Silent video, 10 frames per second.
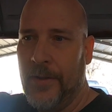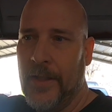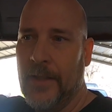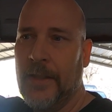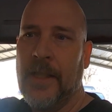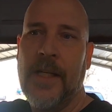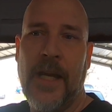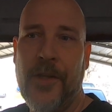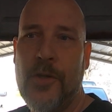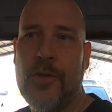in there,
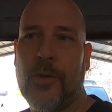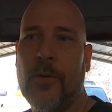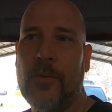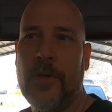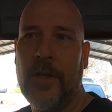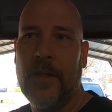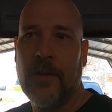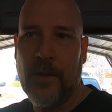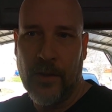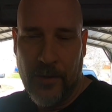and then you screw the
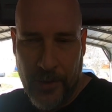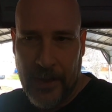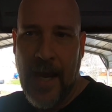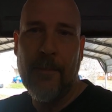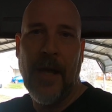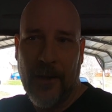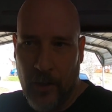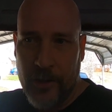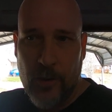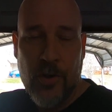cap back
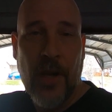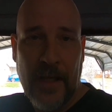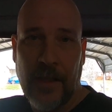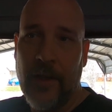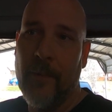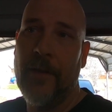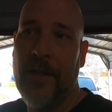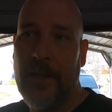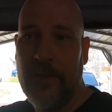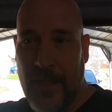on it, you shake it up, and
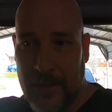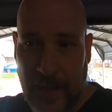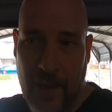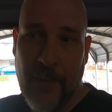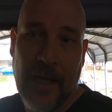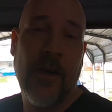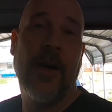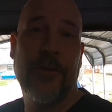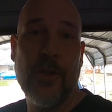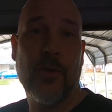then take the cap back
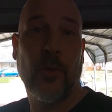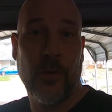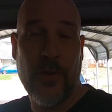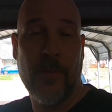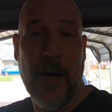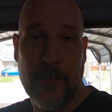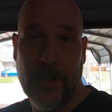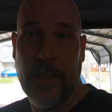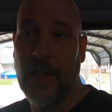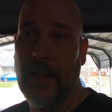off and you screw it to the bottom
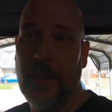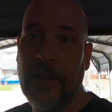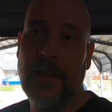of the gun,